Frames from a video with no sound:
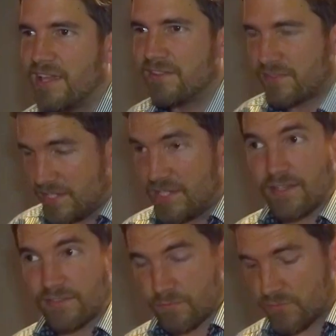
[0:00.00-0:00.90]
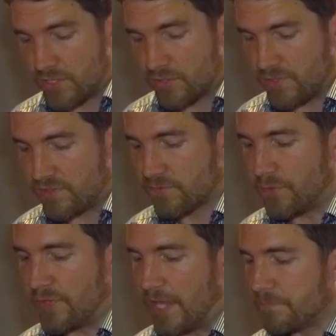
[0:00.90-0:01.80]
And here are some really good reasons
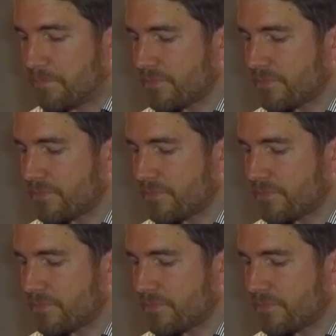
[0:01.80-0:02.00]
for that.